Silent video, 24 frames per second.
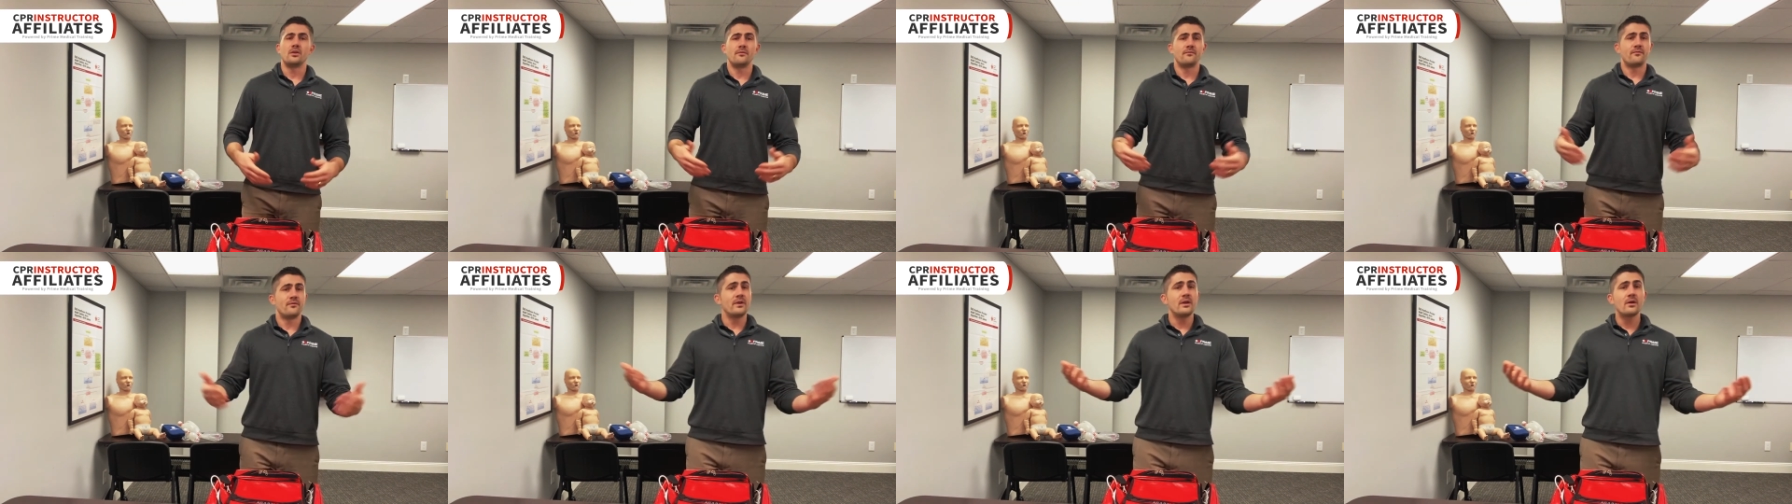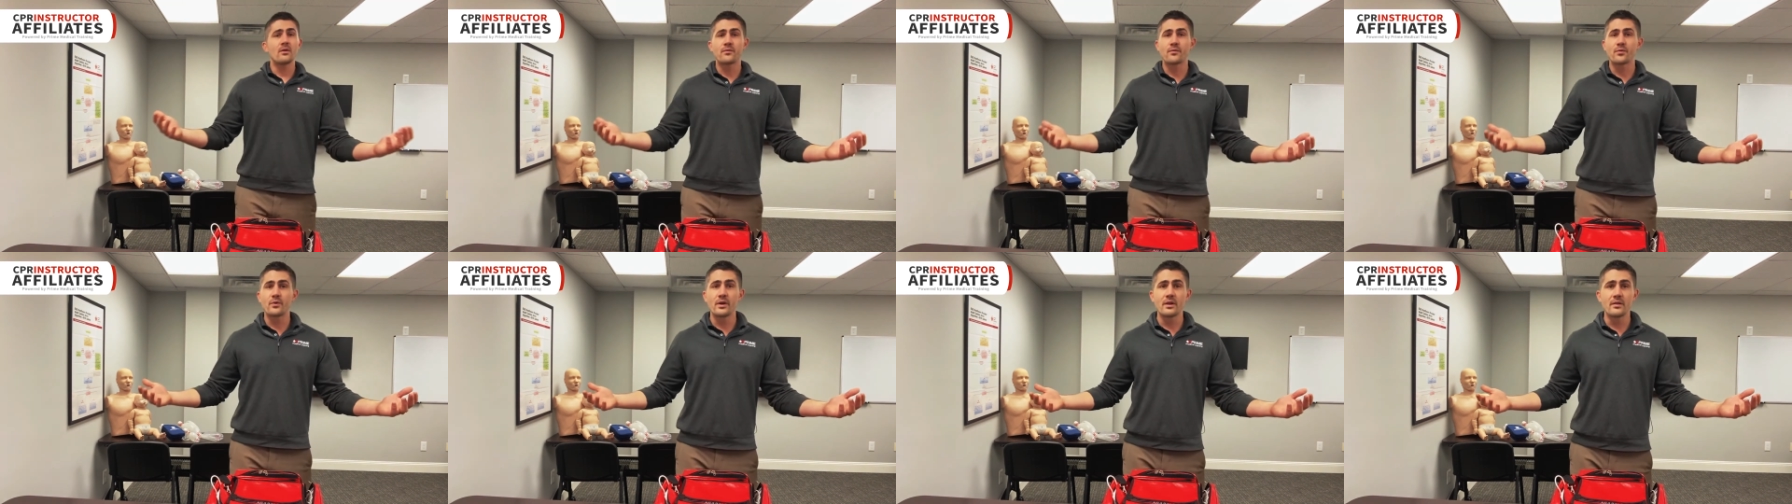Feel
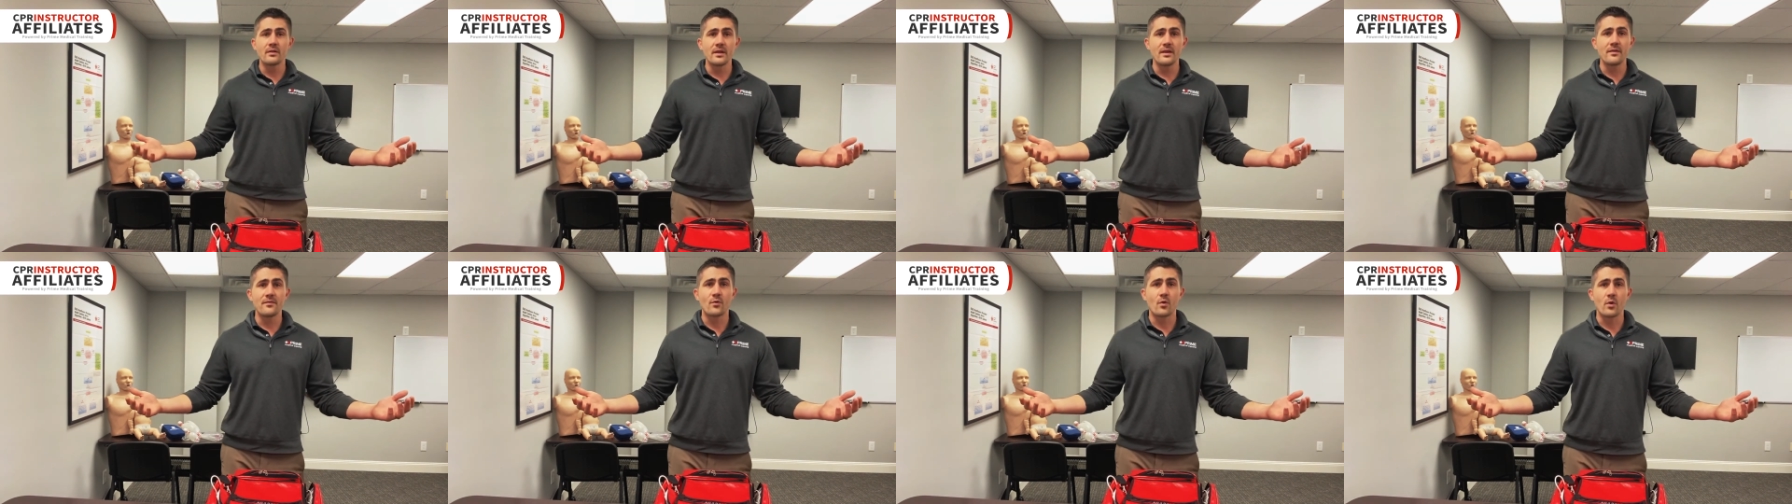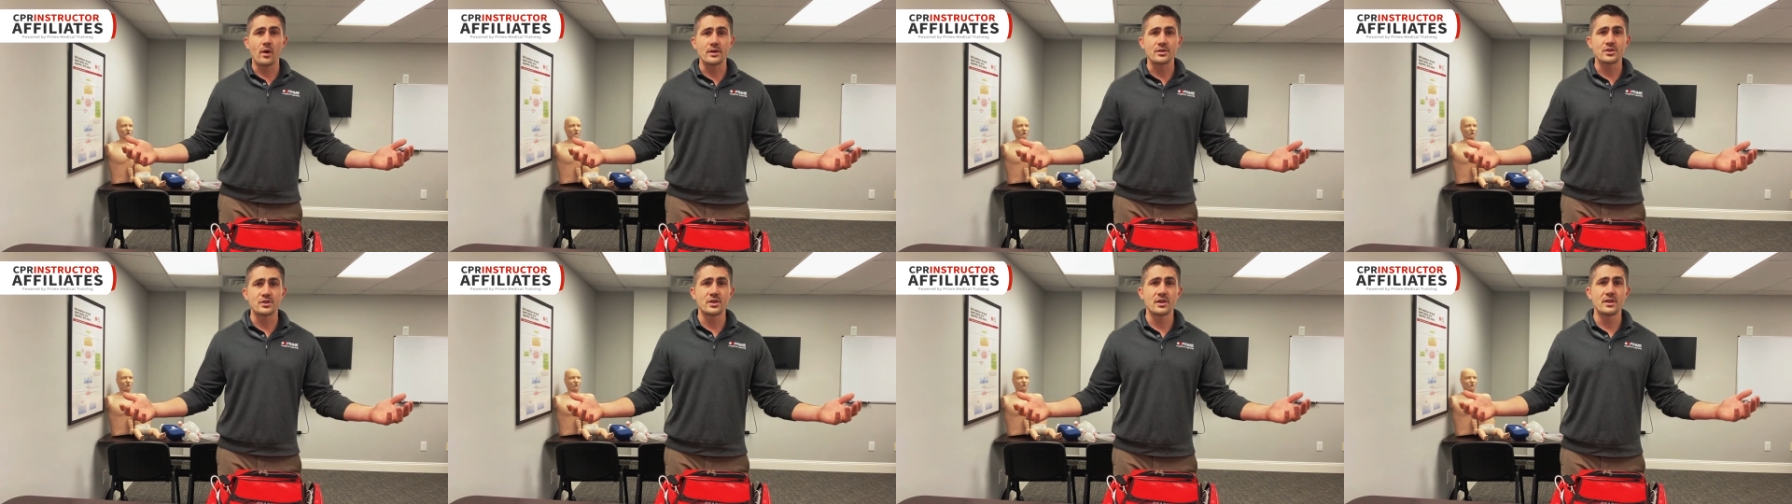free to leave
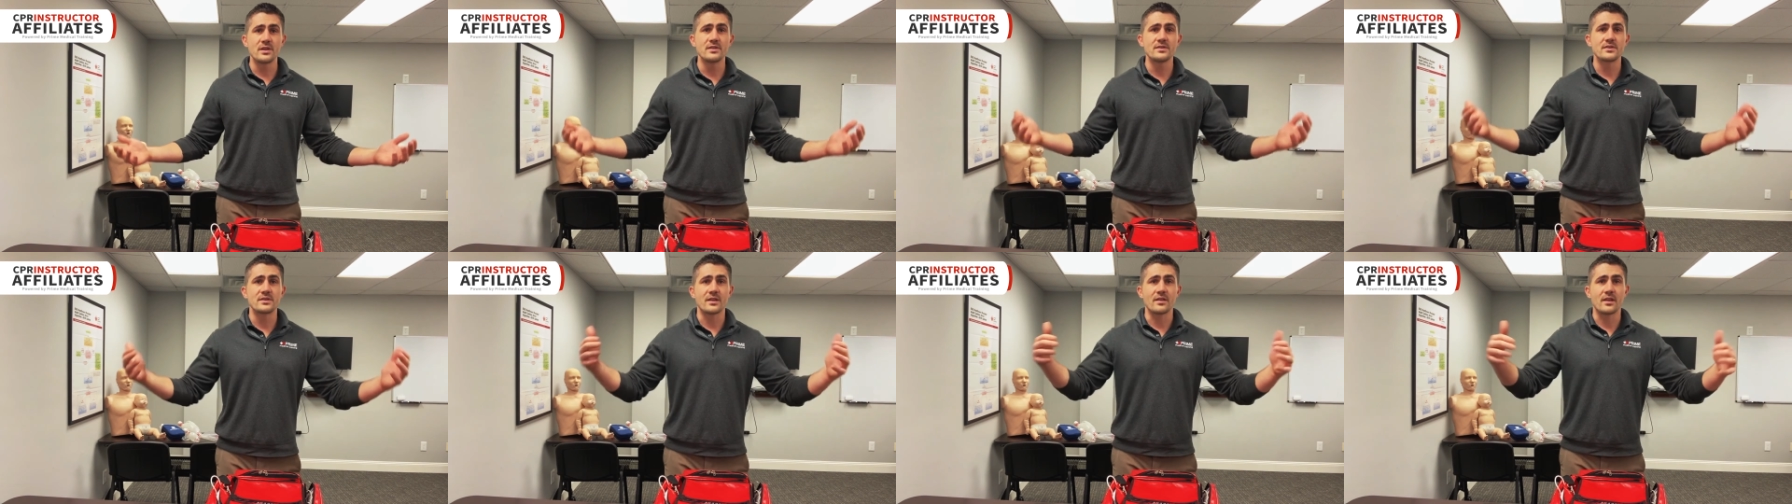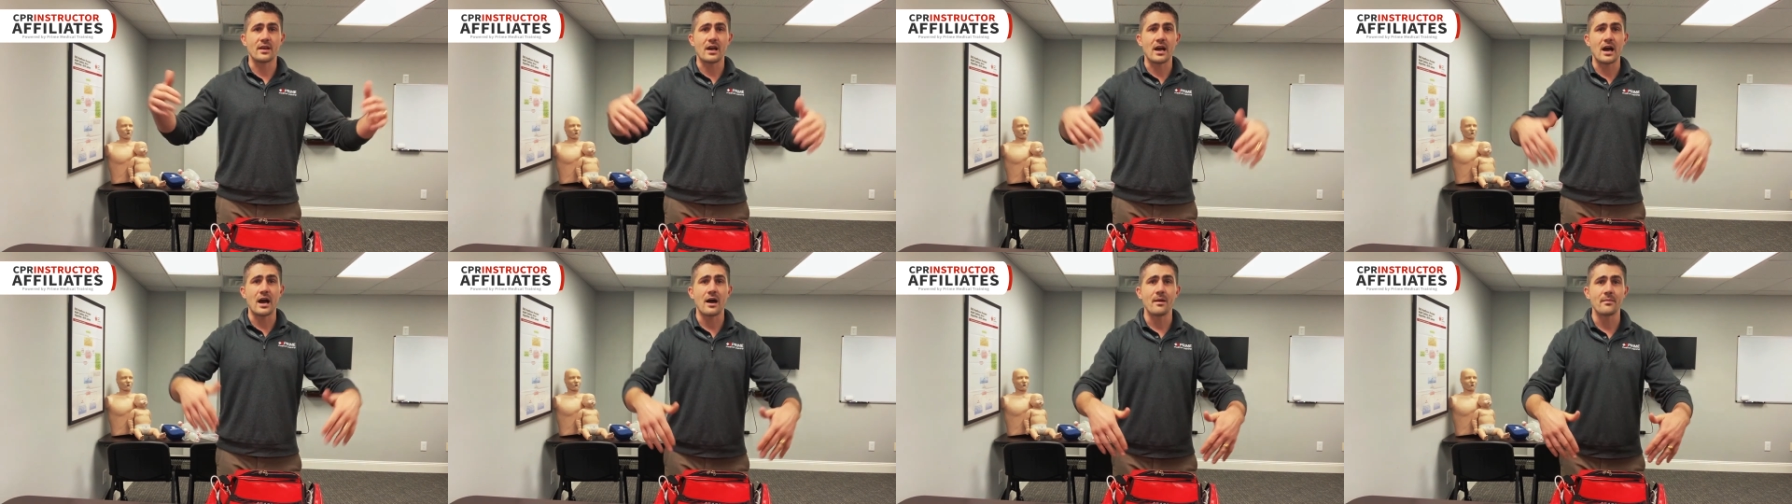questions in the
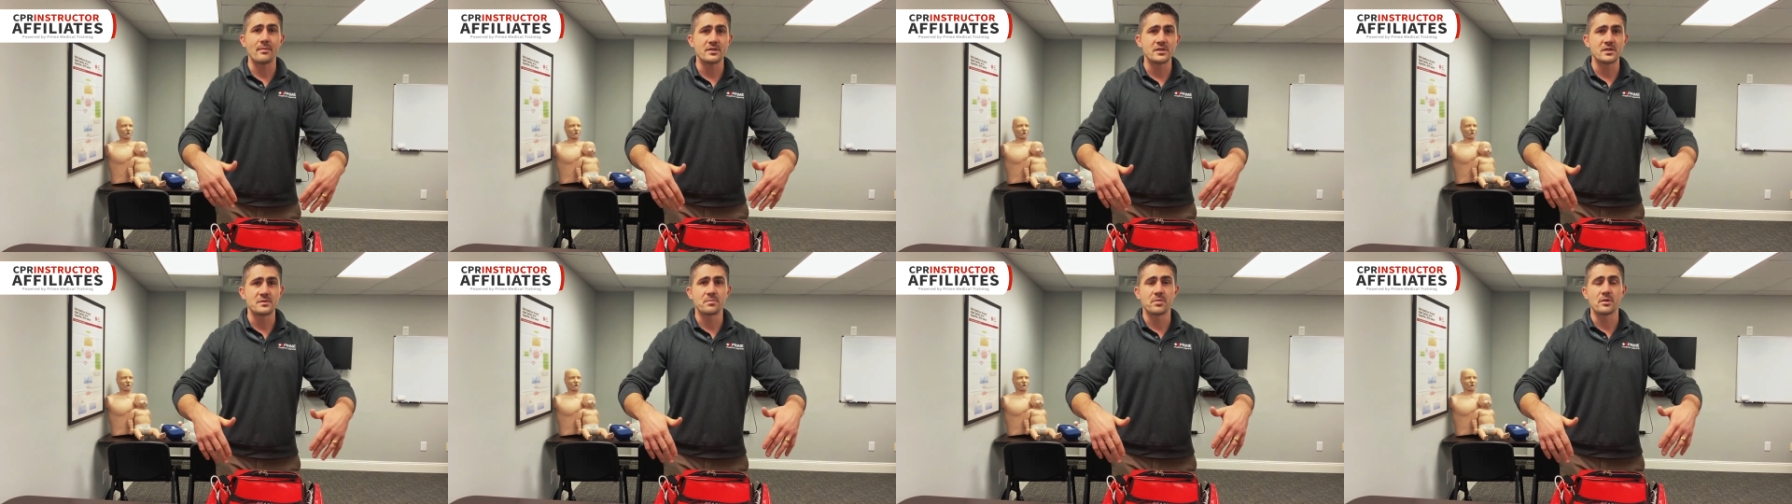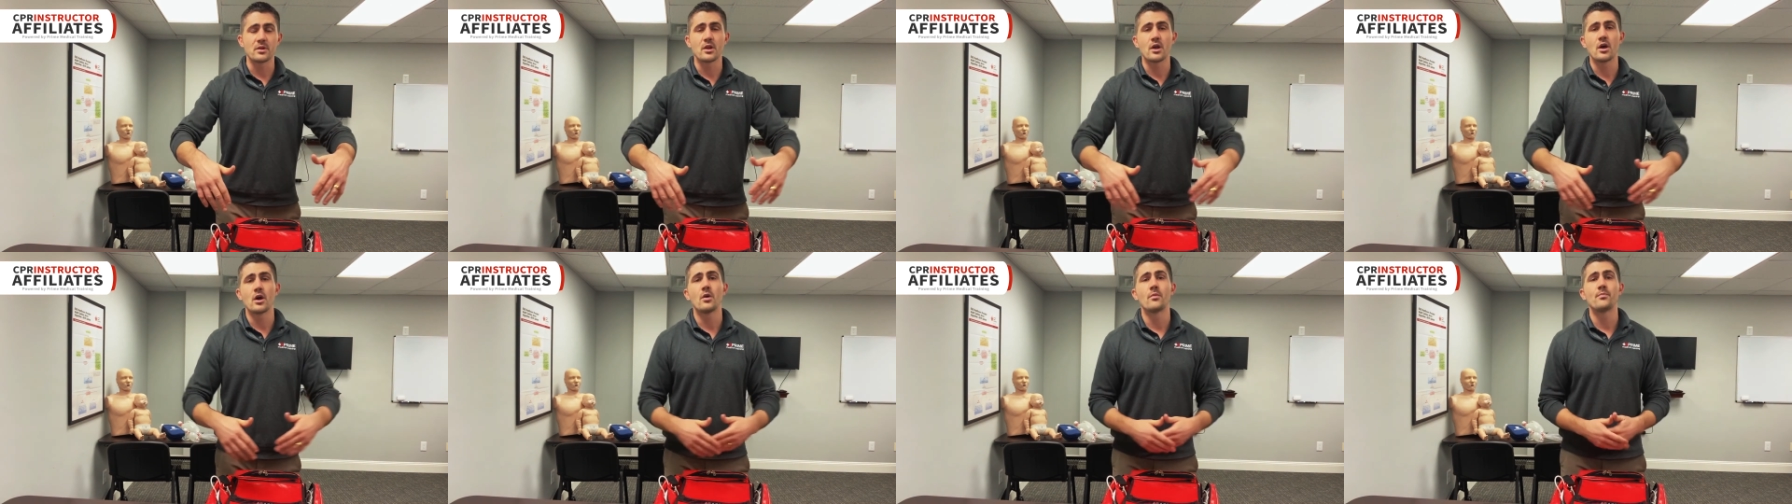comments
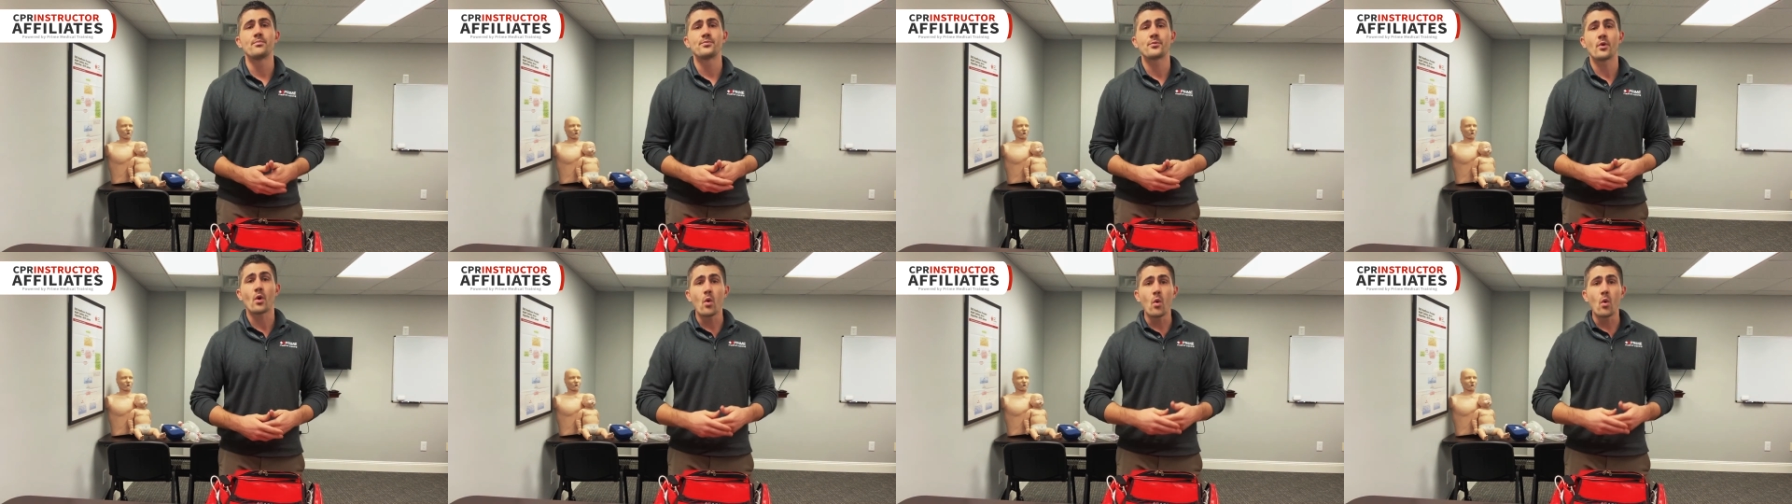below